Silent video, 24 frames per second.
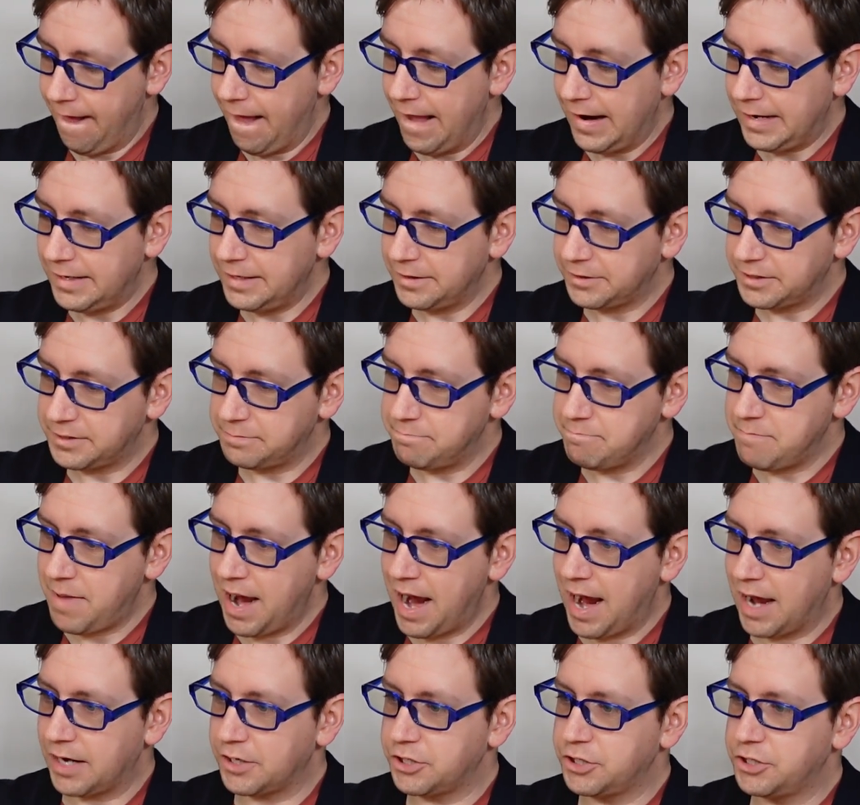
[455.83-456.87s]
And it's
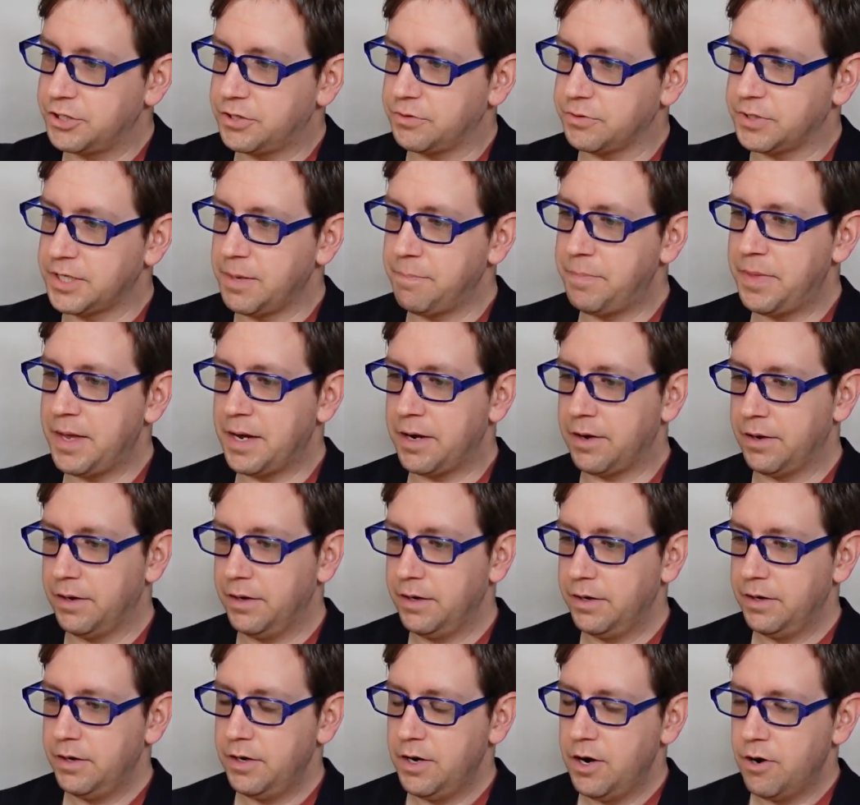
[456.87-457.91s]
matched to something
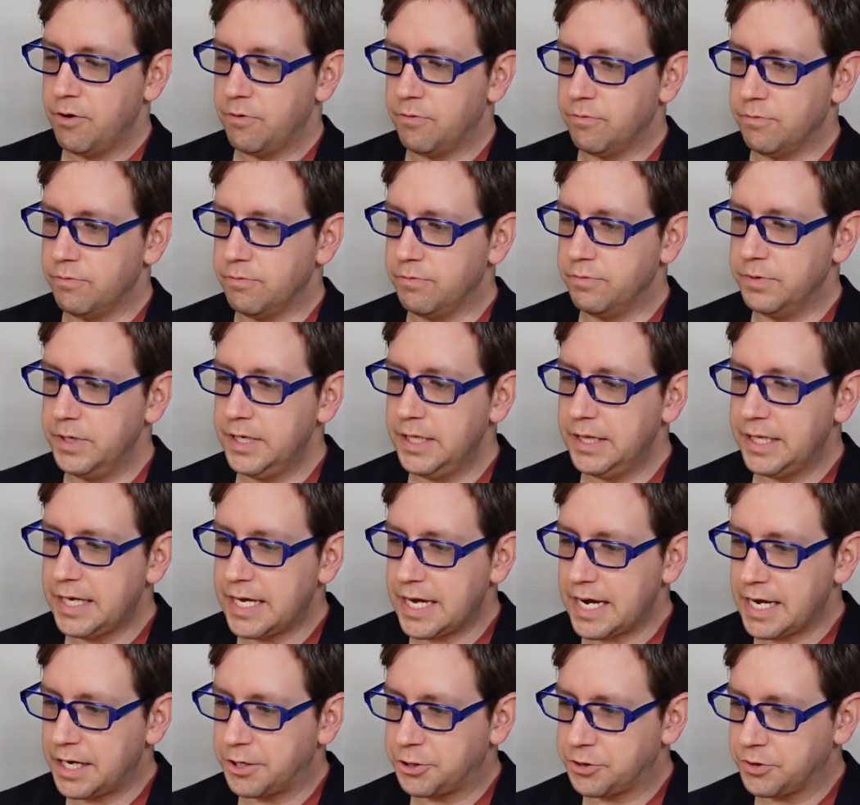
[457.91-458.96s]

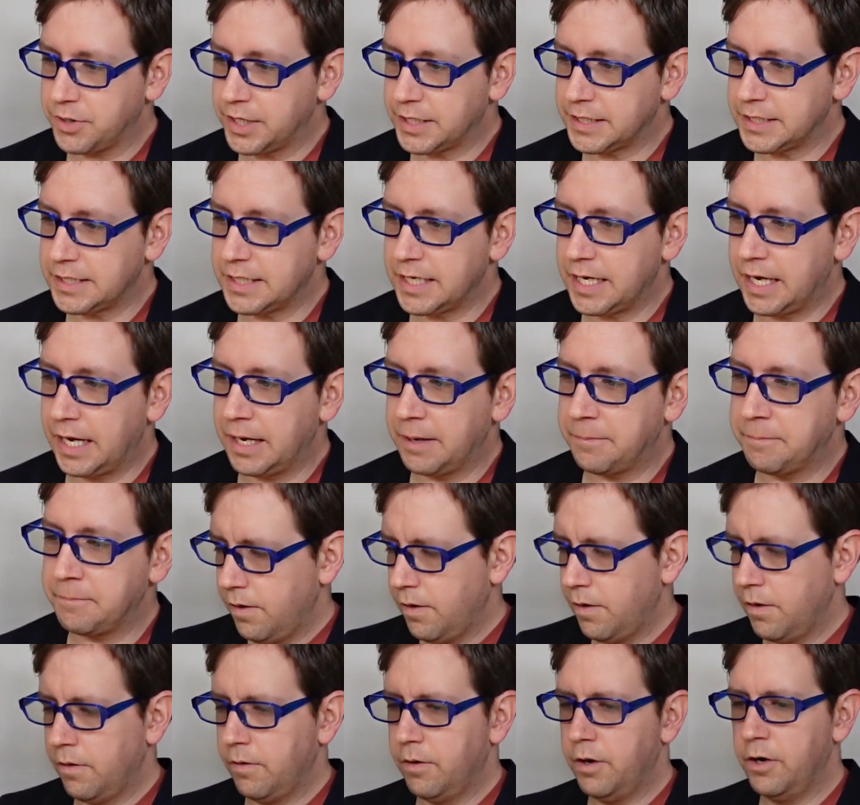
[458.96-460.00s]
really interesting.
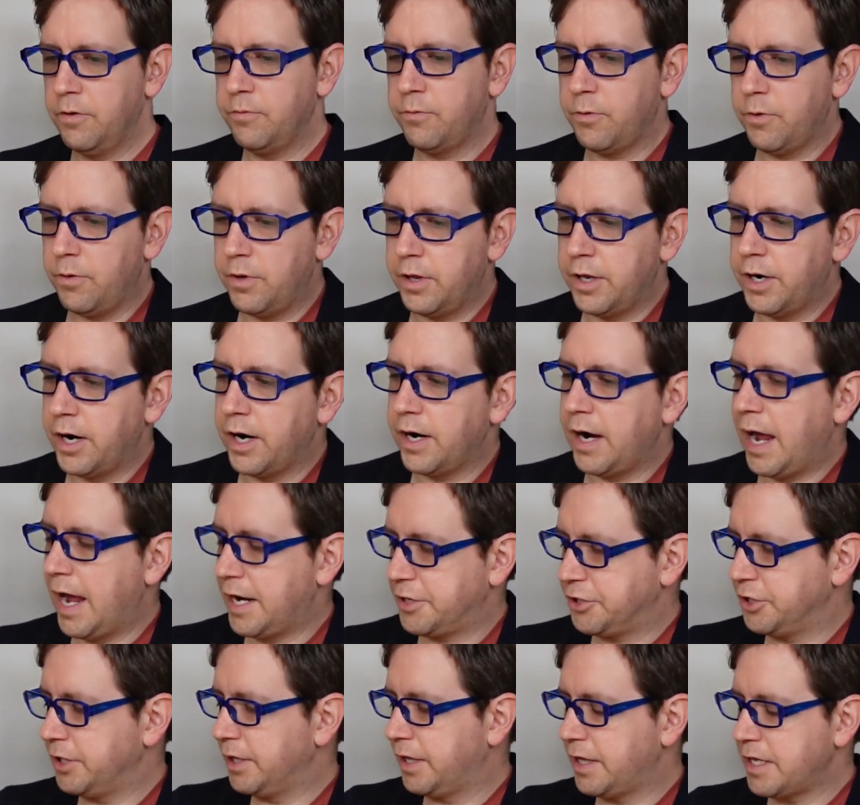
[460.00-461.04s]
I'm going to roll in our
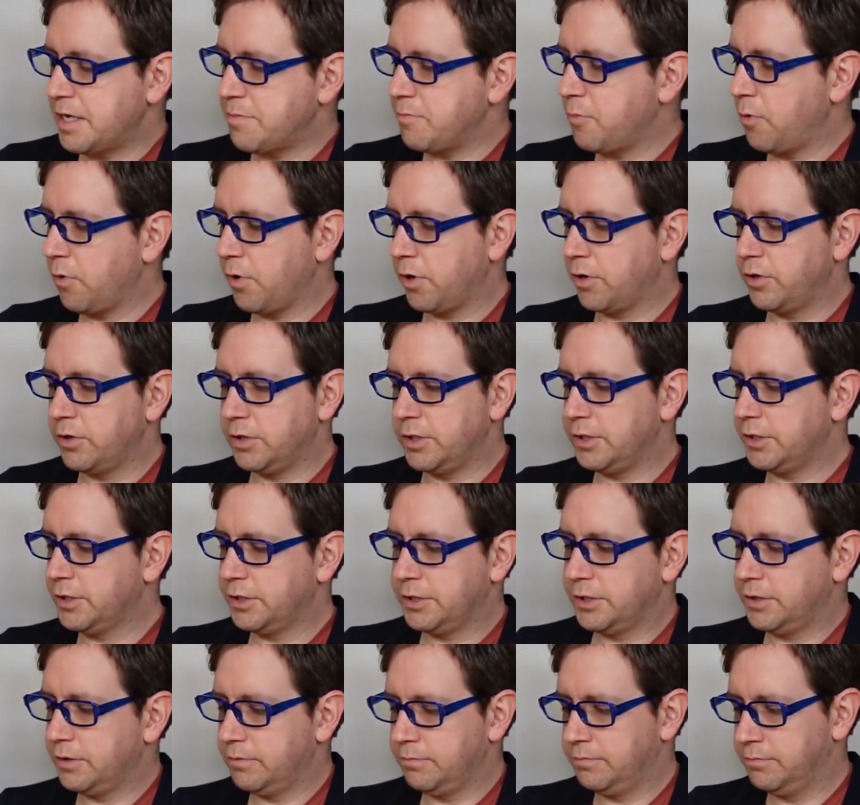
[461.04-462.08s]
action theme
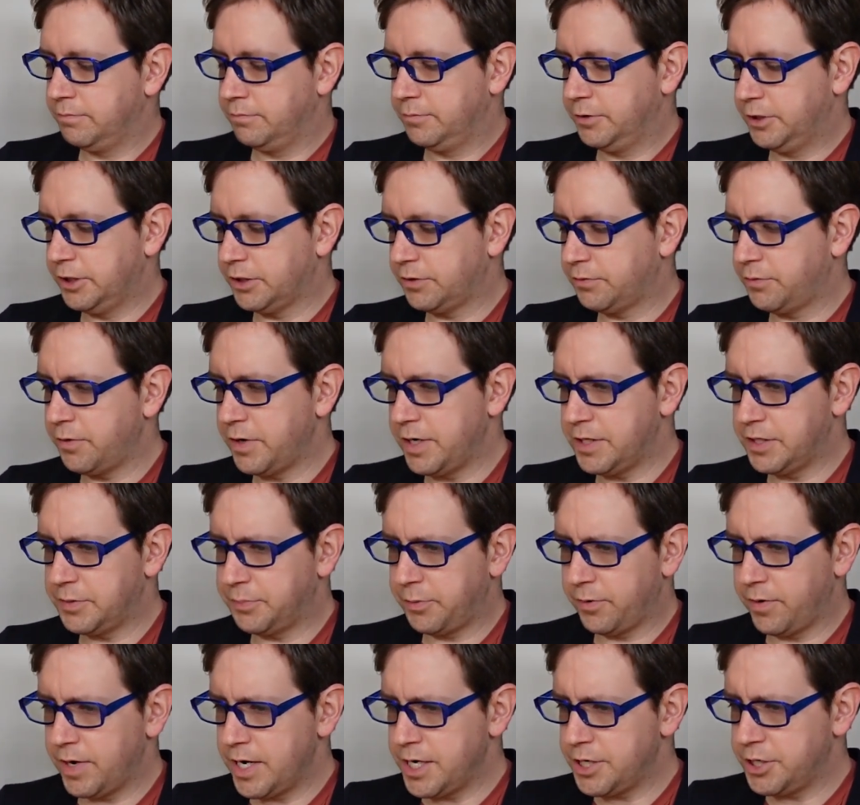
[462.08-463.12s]
oracles just for
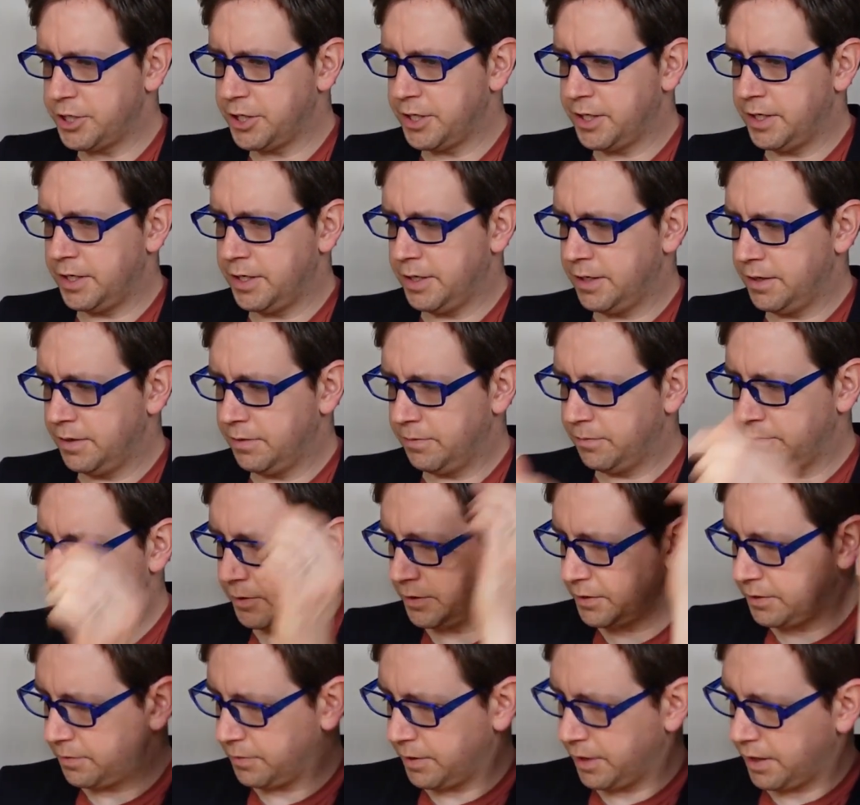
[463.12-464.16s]
inspiration.
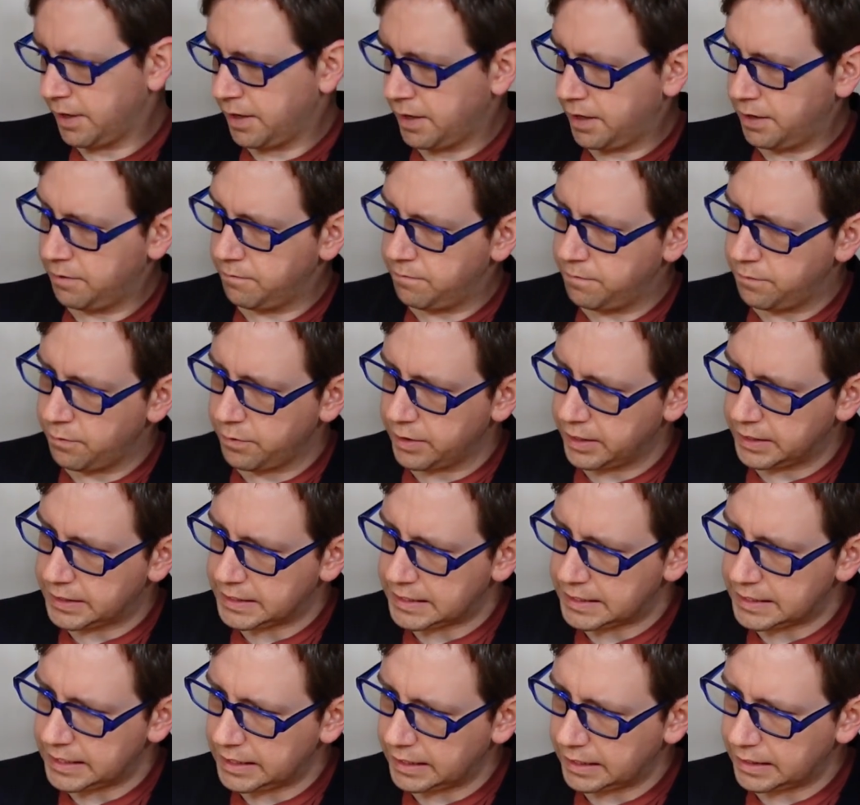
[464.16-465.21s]
What's going on?
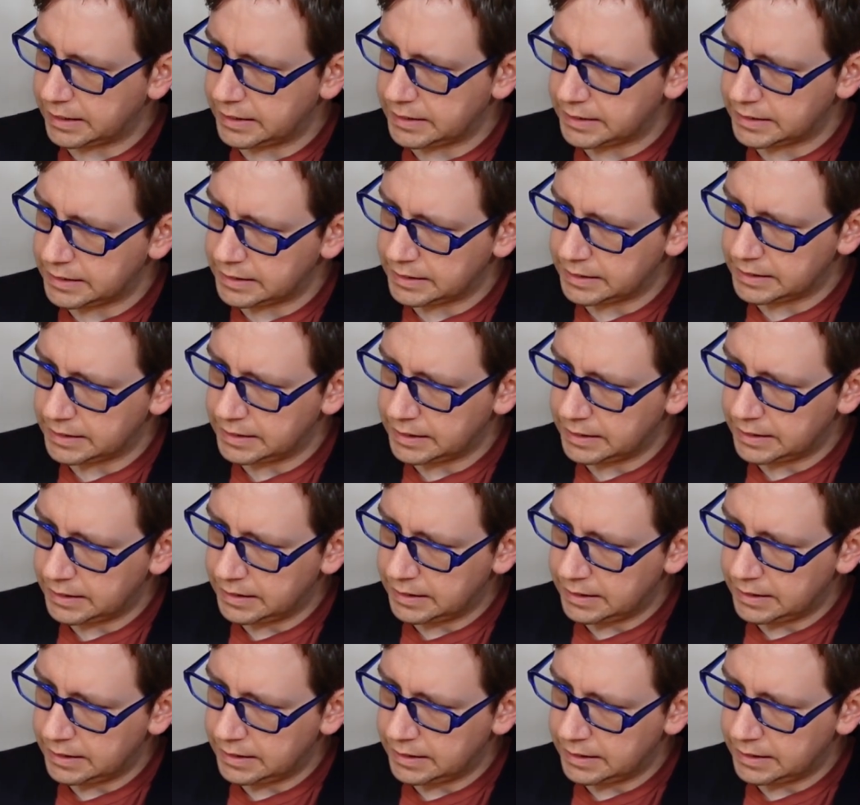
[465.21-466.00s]
46.